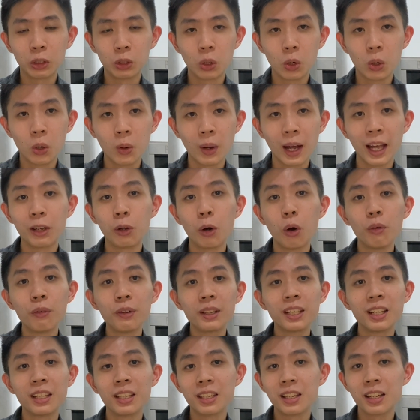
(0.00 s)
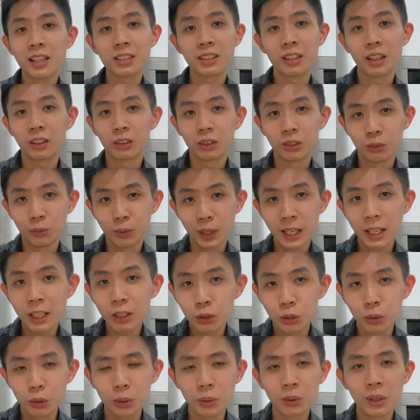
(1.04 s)
grow, and over the years they really
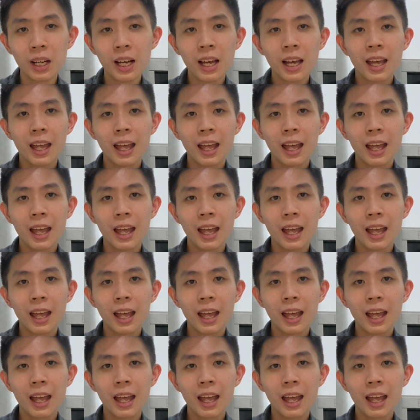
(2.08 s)
do,